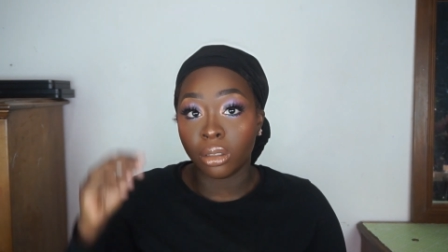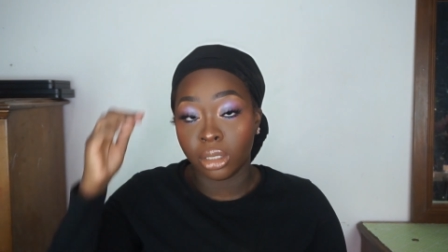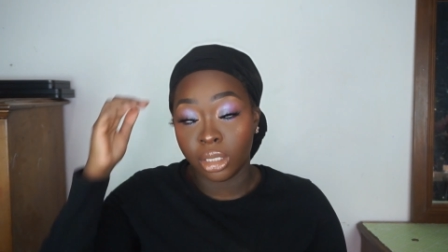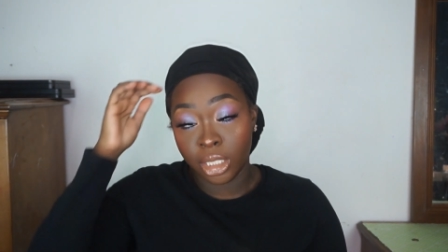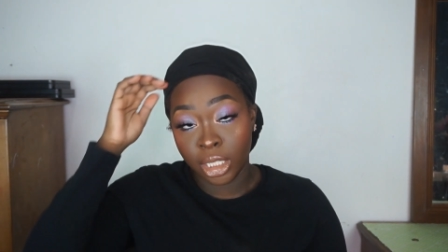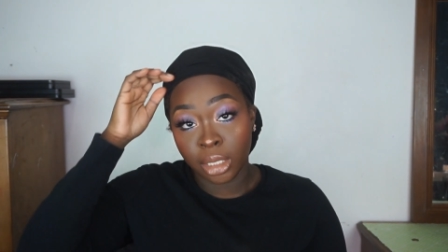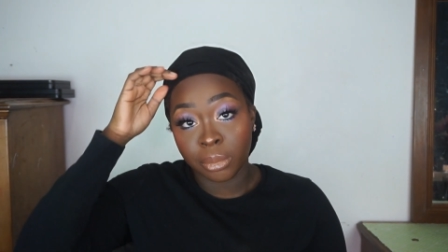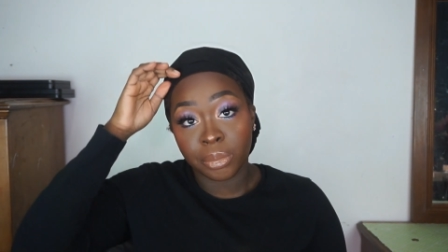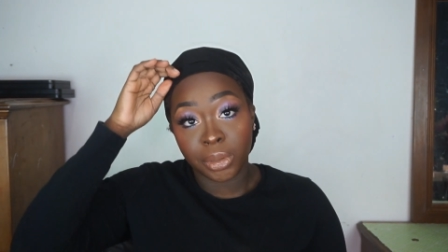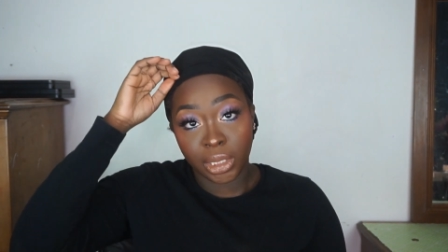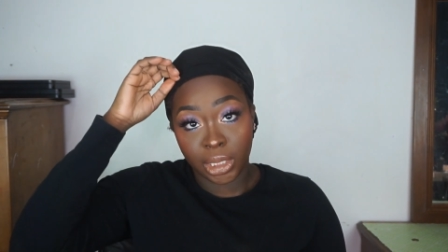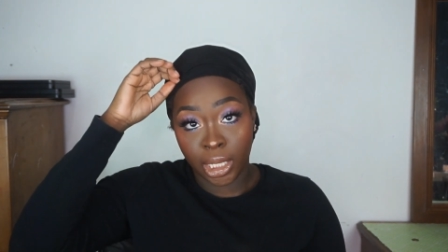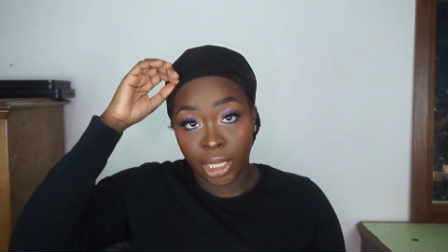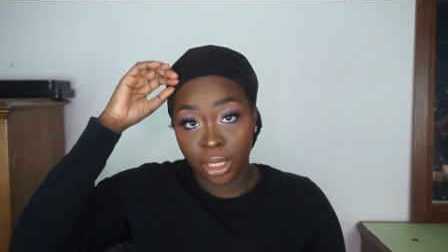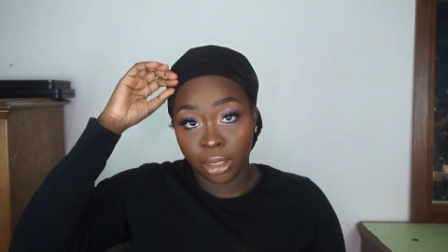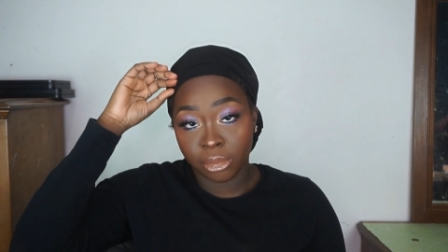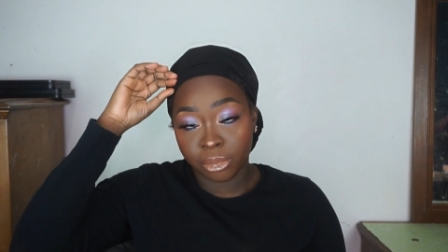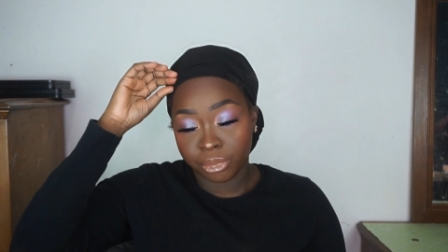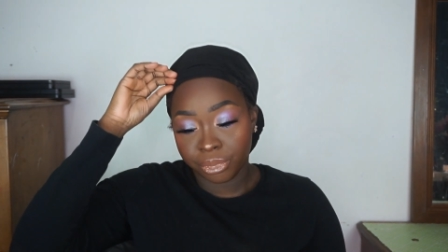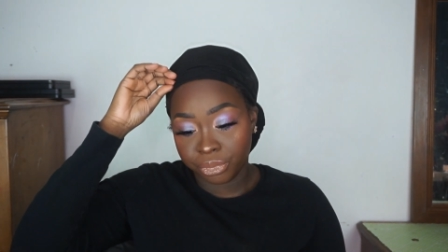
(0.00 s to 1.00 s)
deep
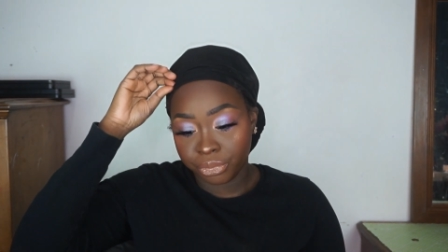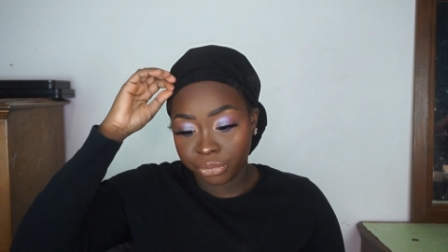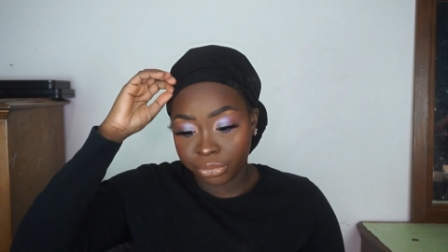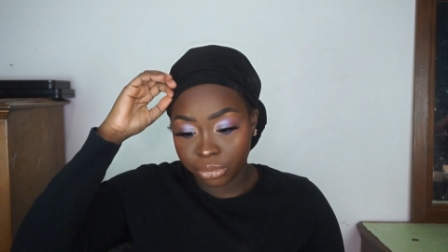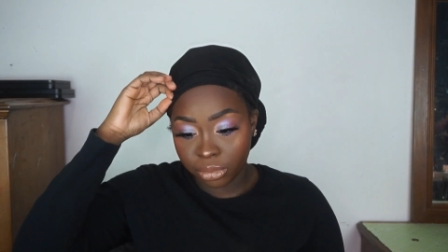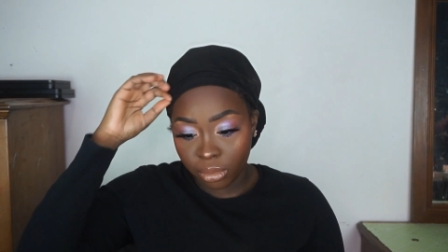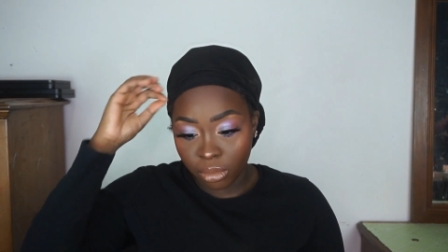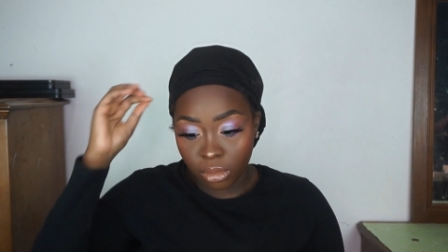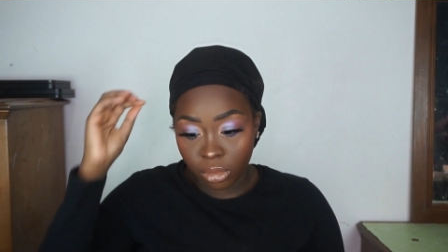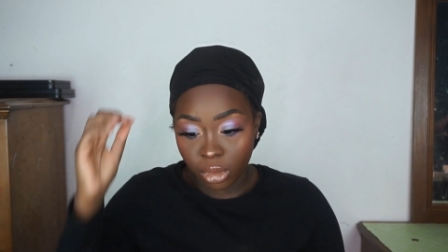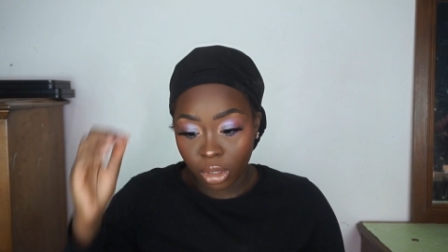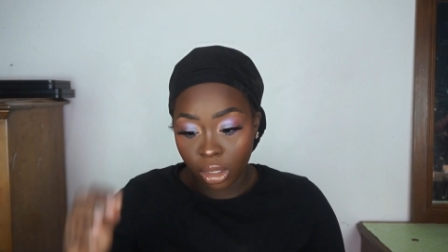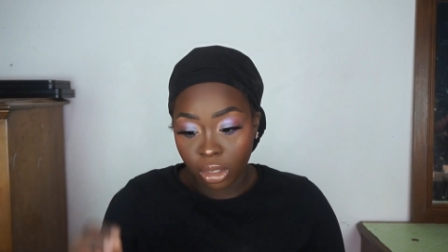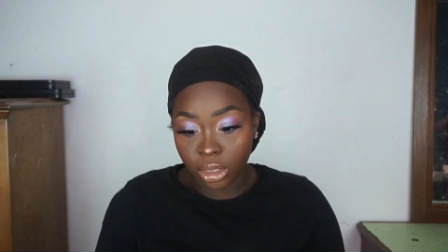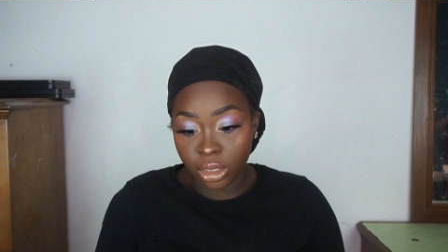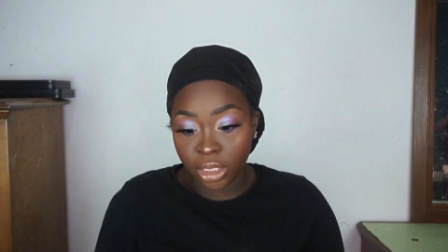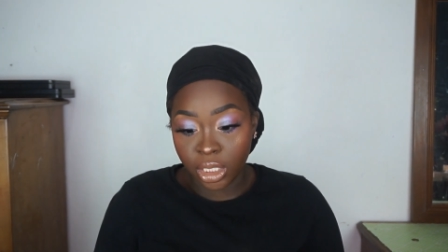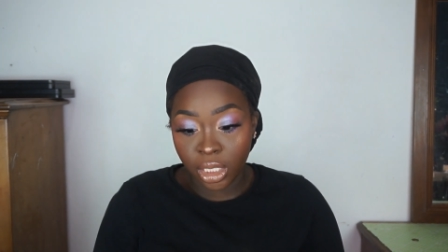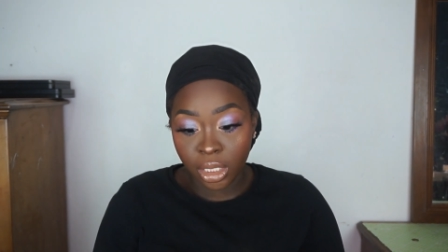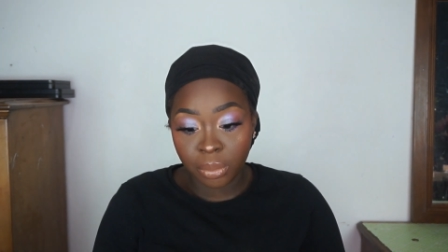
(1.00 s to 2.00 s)
skin.
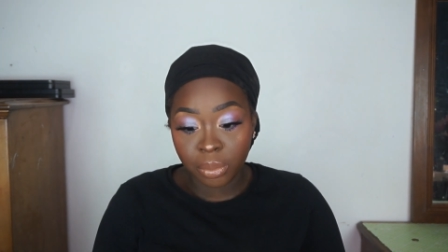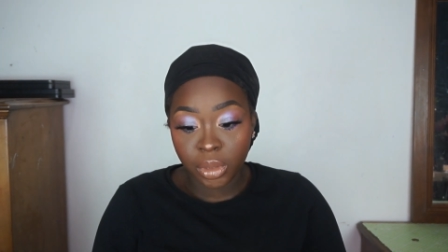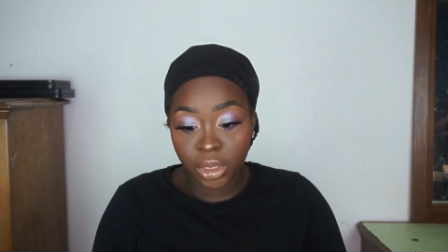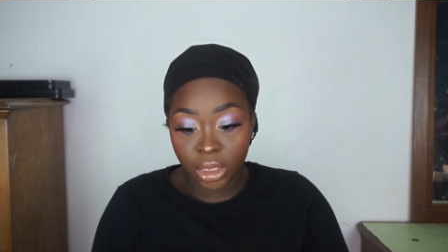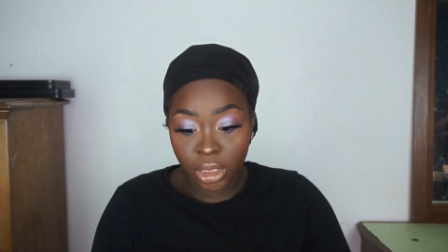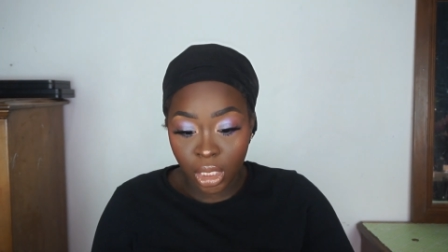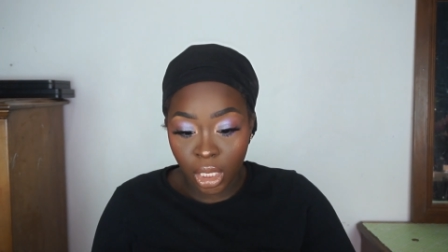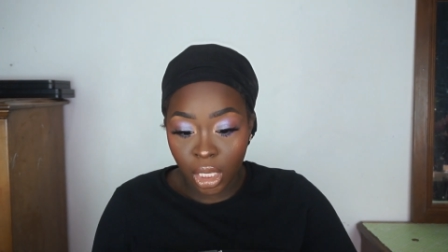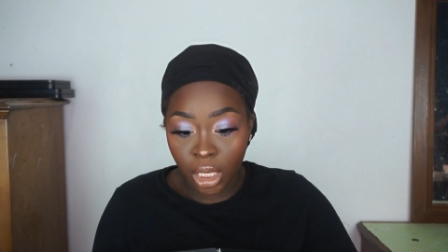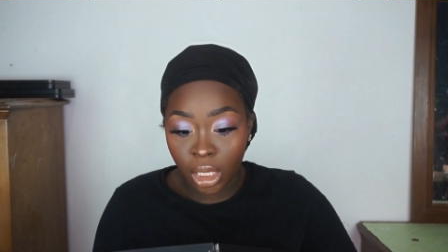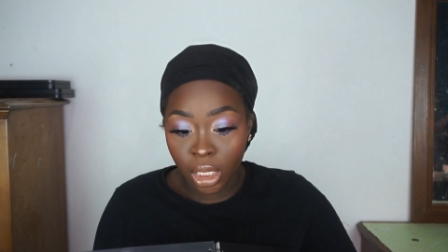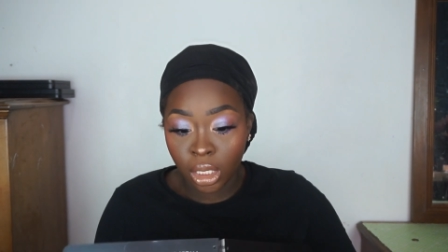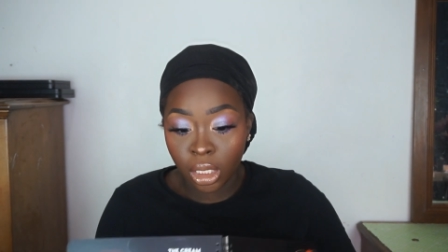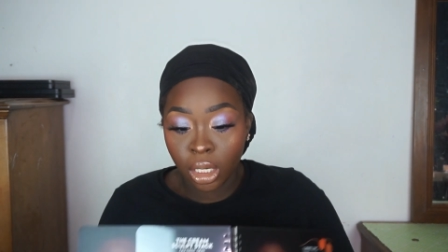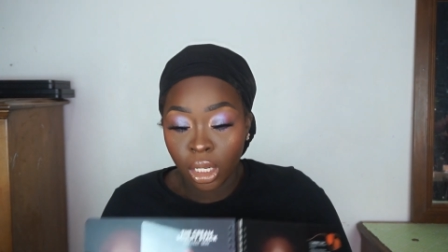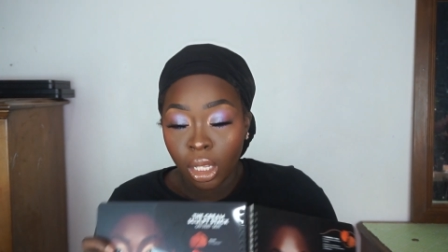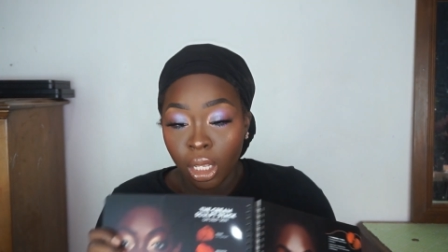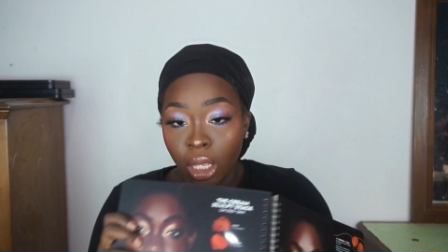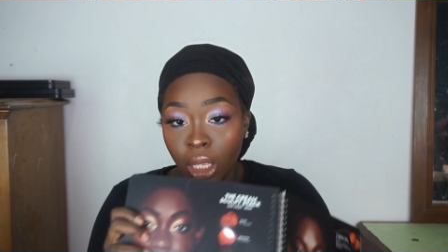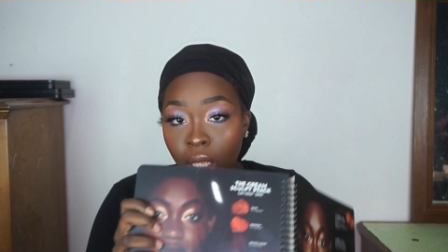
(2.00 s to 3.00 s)
Deep
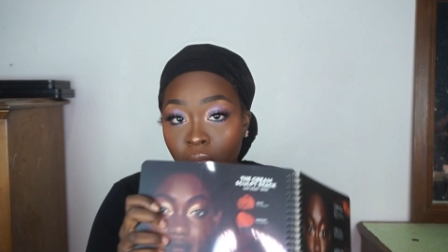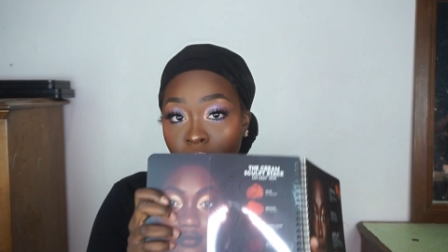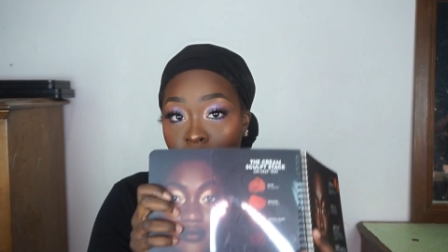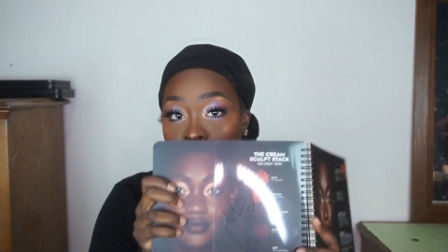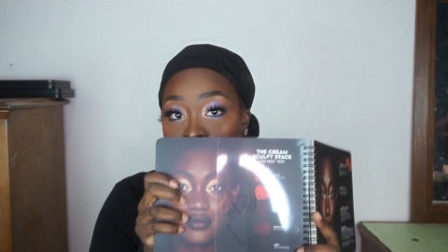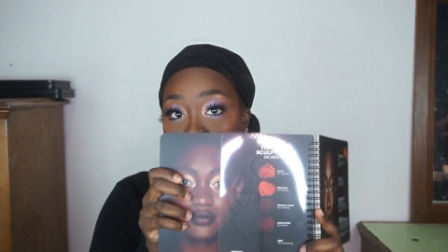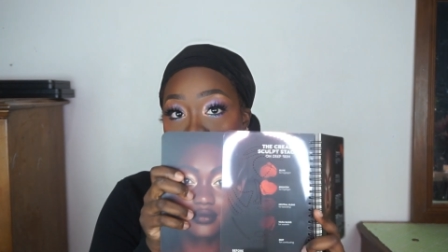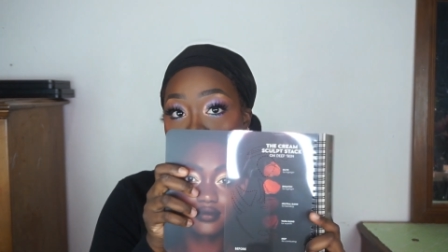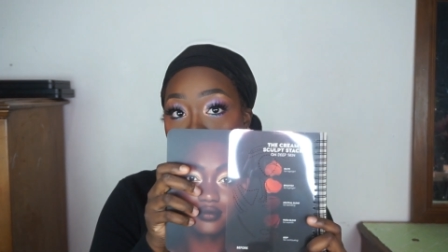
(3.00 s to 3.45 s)
skin is